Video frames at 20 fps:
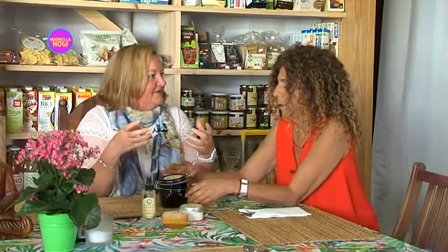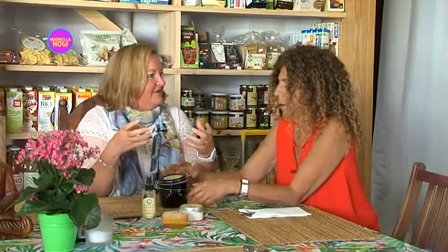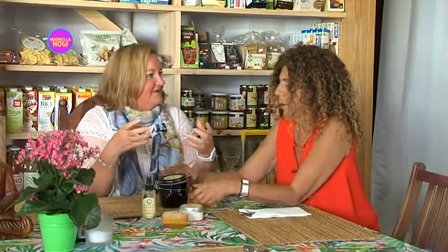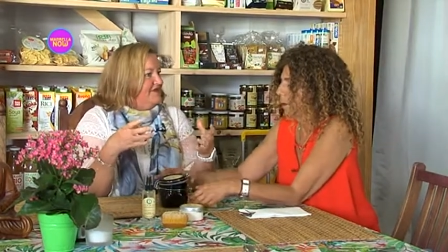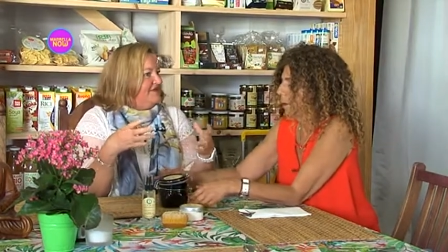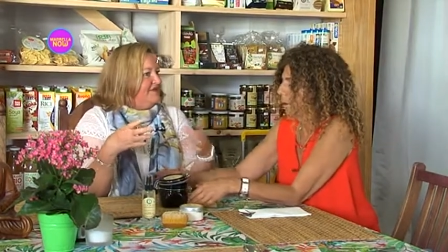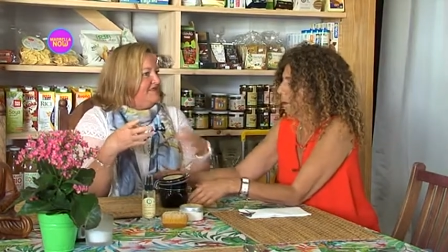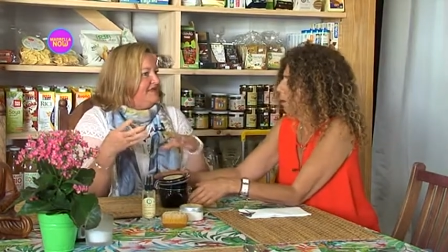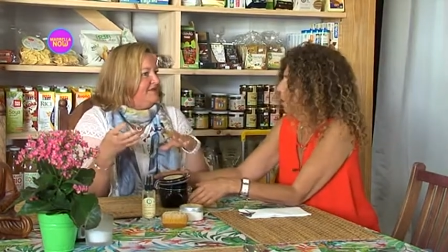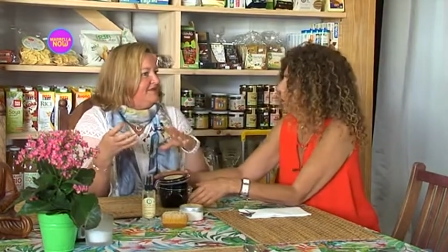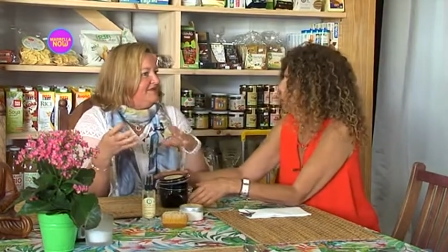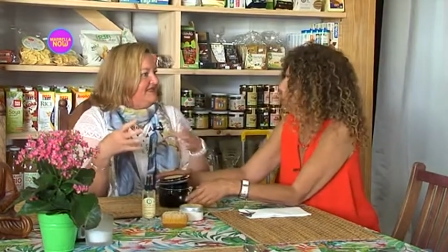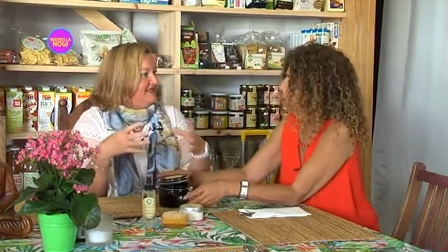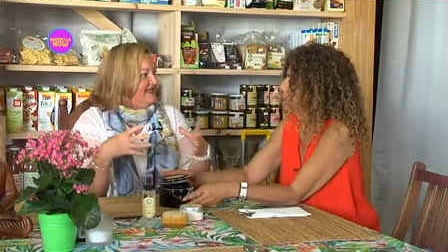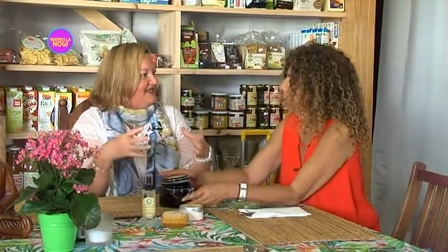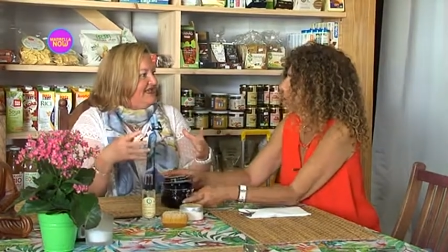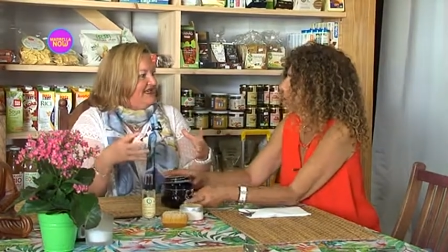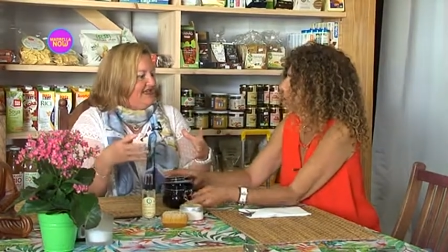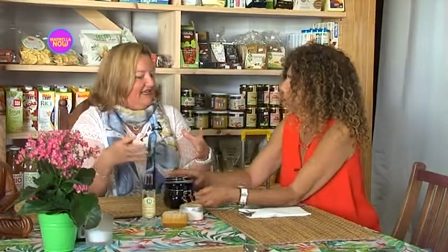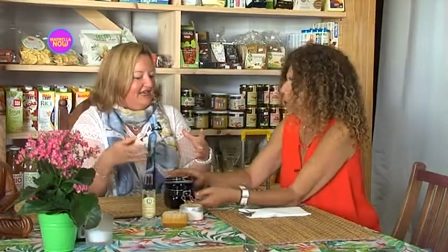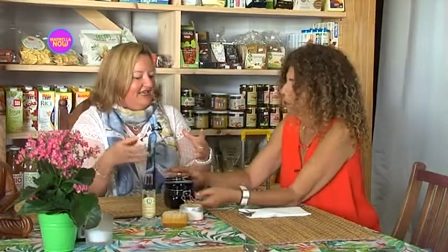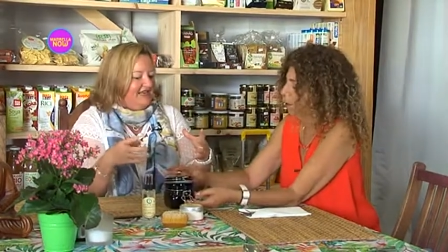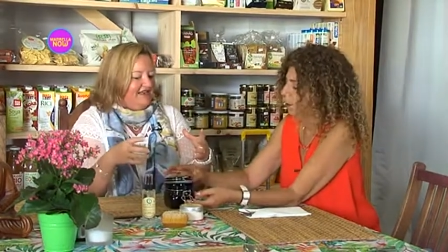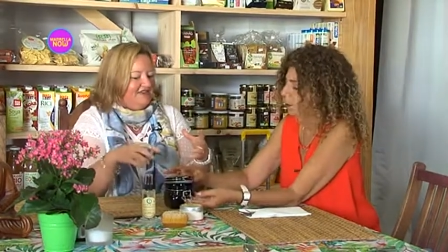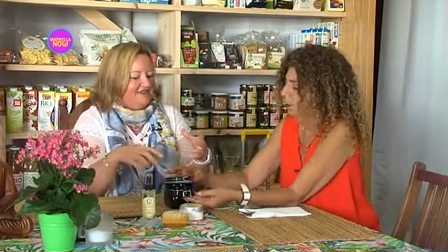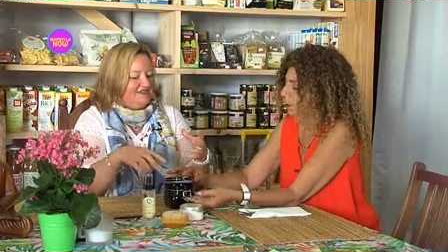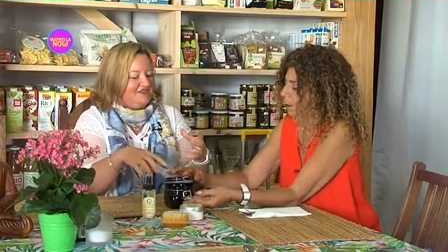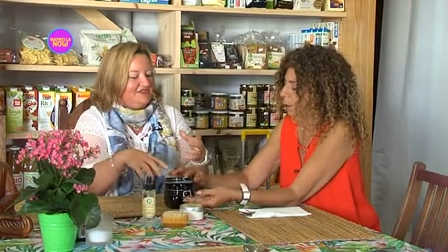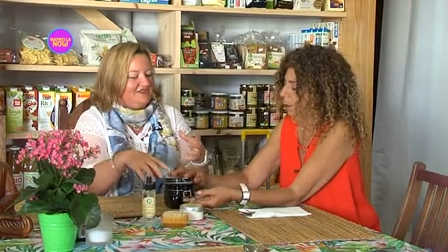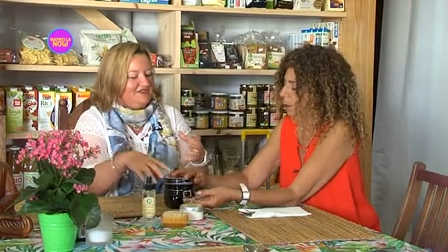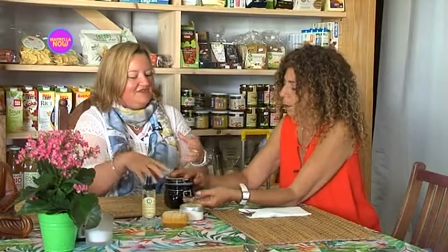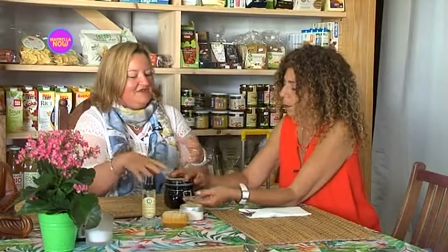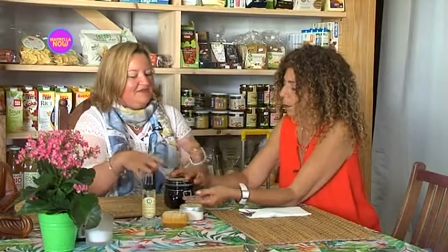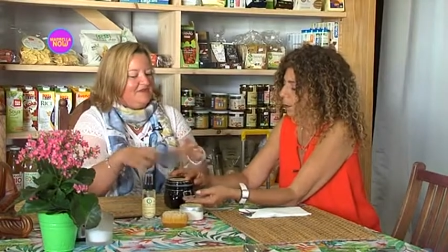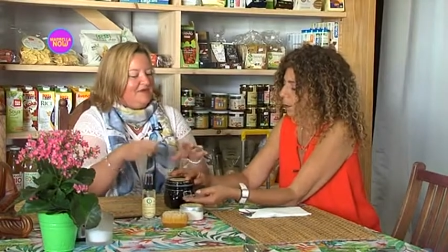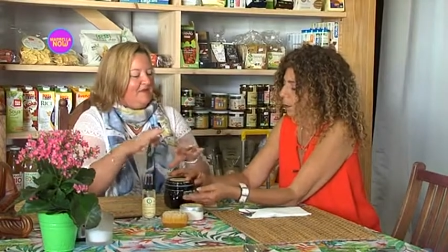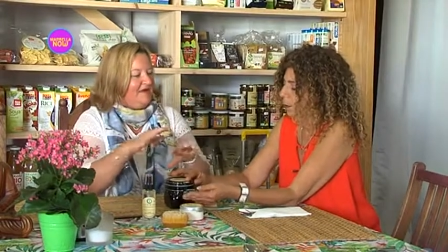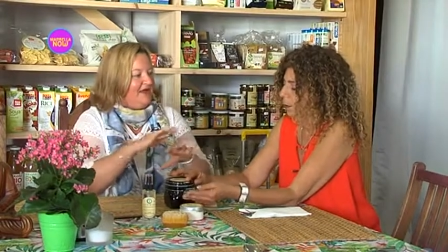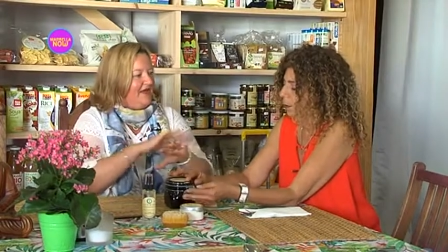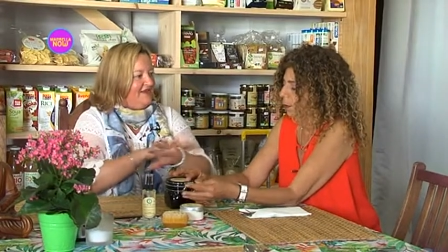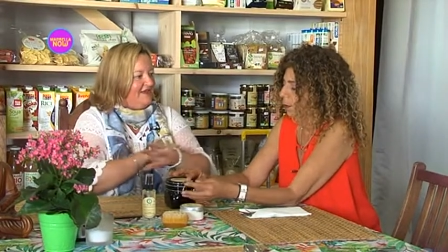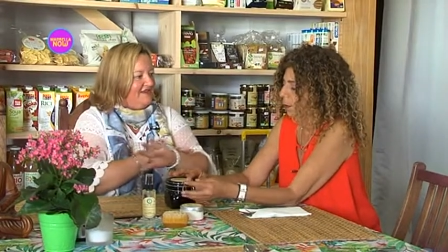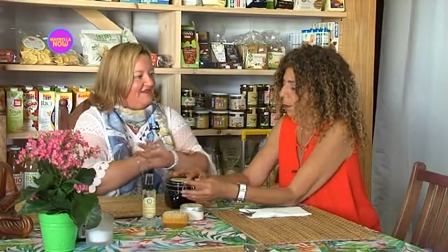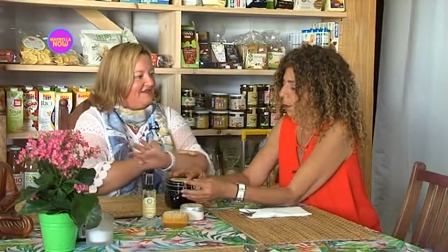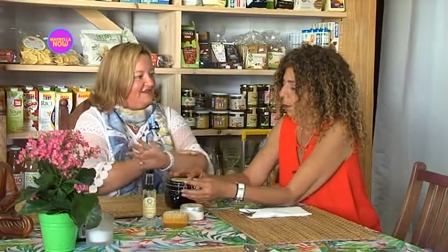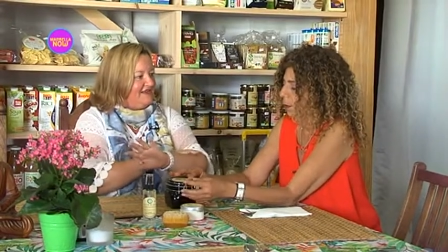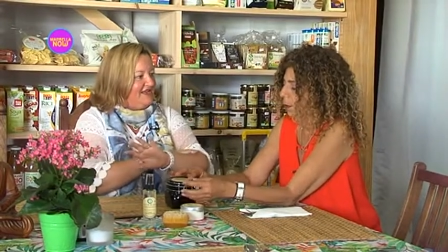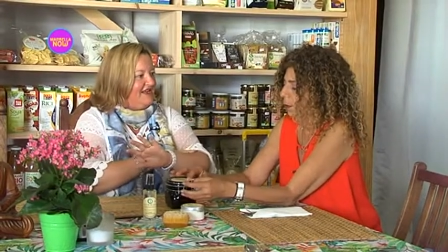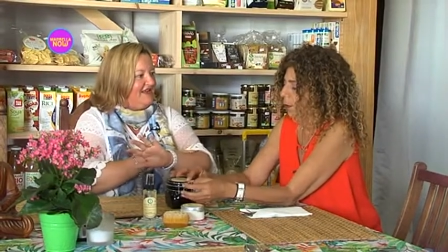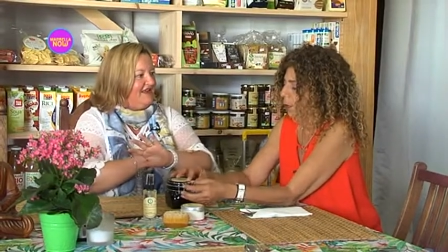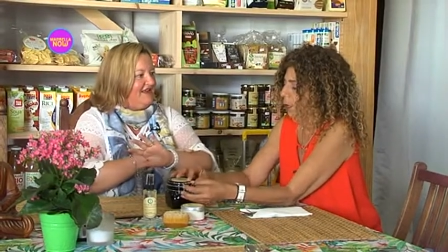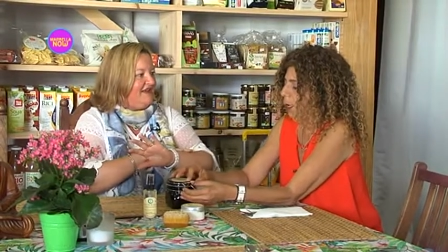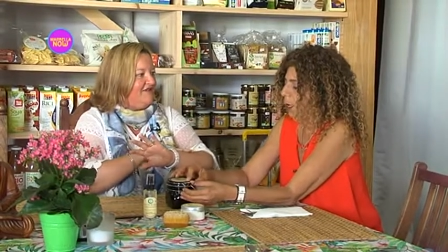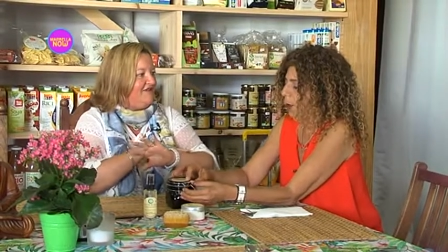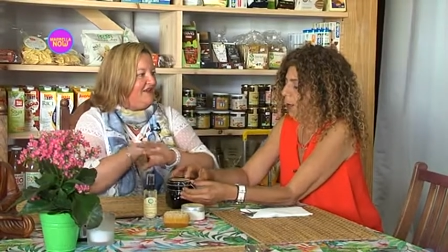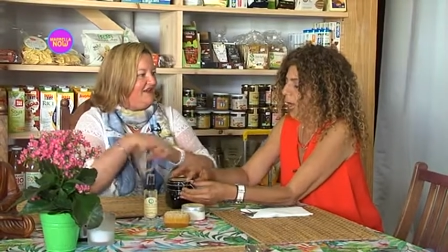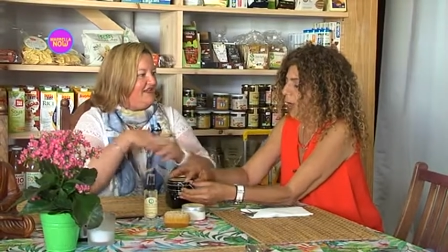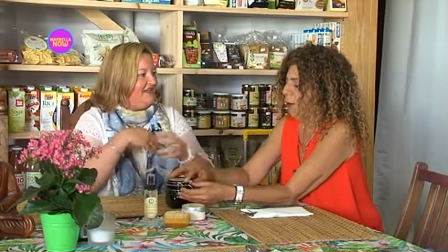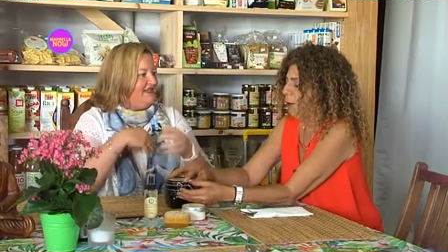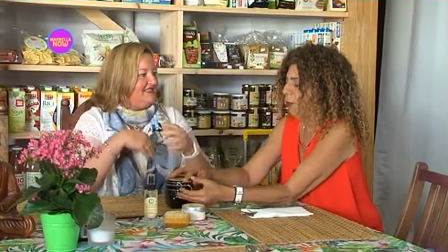when the summer's kicking in to sort of prepare your skin, get rid of How